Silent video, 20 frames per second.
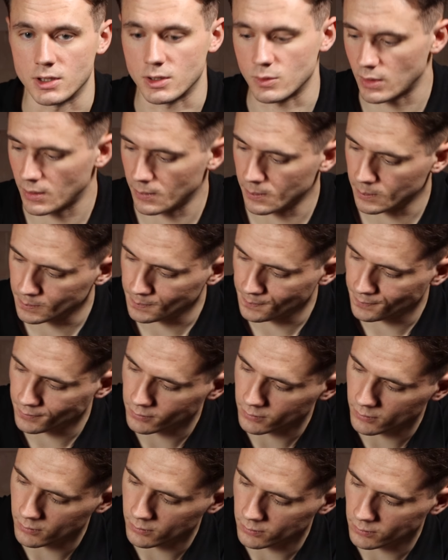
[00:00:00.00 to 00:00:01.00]
as well.
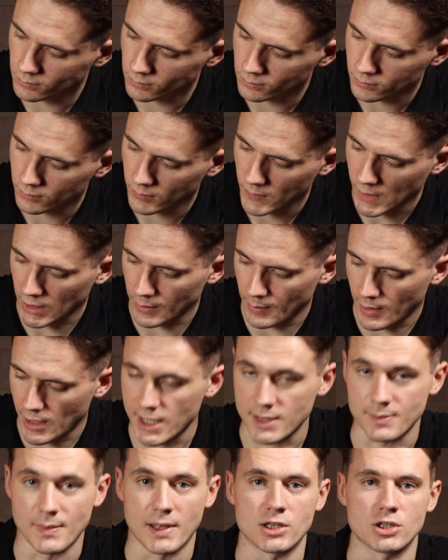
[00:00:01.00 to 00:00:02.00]

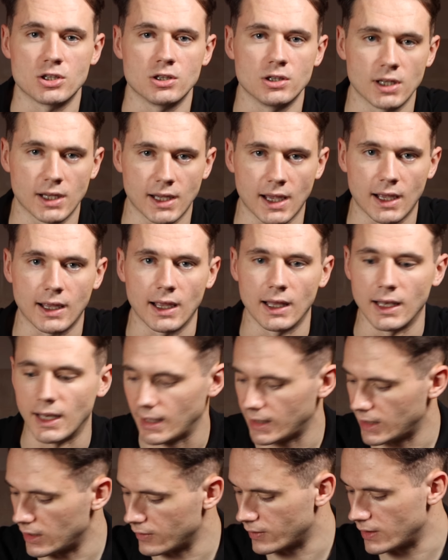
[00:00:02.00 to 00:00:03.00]
As mentioned, you can get a
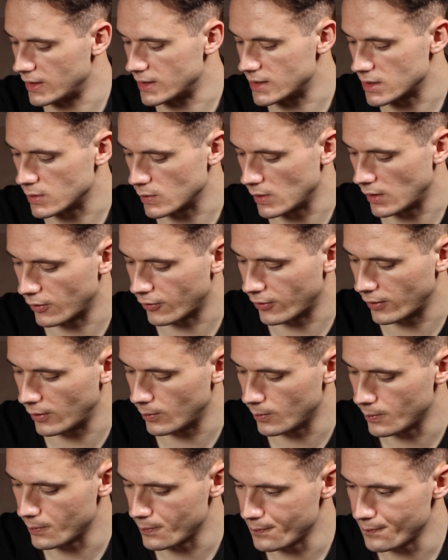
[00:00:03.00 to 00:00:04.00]
light kit for this as well, so
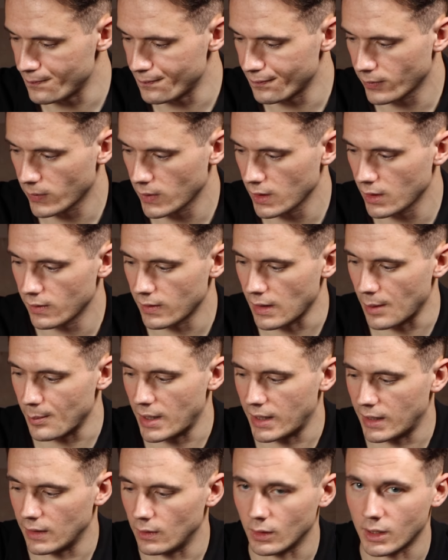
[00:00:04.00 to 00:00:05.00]
that'll
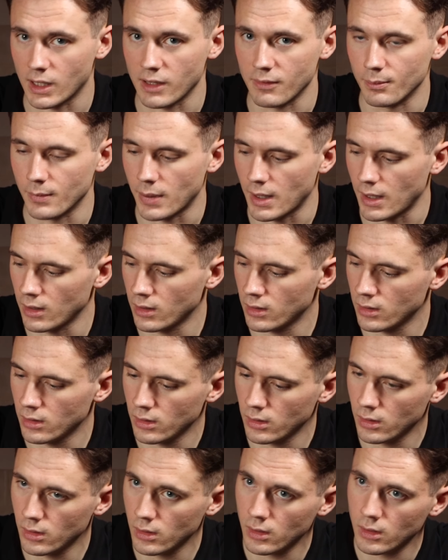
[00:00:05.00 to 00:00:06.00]
make it look even better.
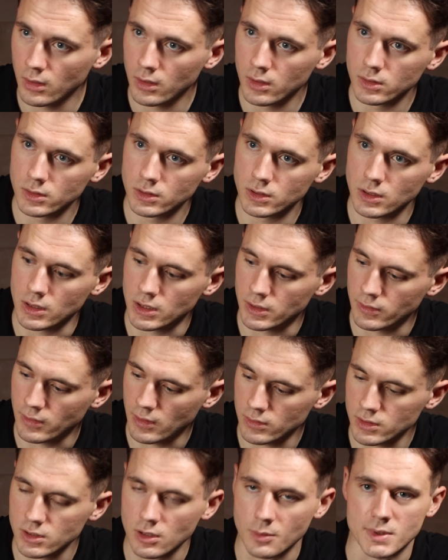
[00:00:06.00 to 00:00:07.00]
Turning
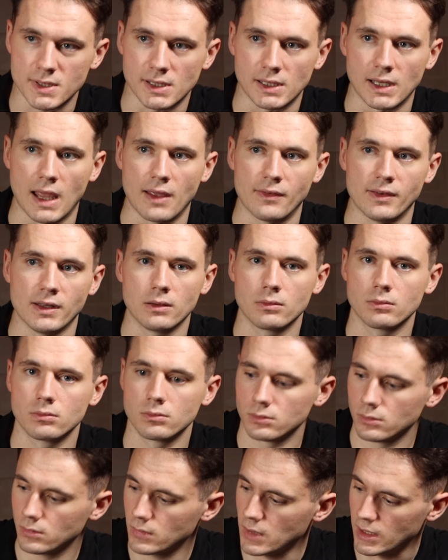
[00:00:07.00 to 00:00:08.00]
around, it's not particularly heavy
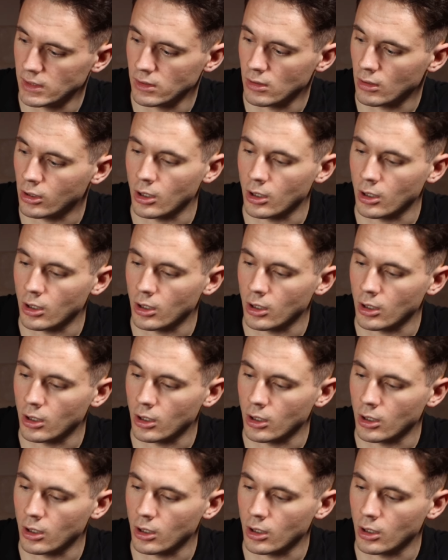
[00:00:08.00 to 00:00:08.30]
and not a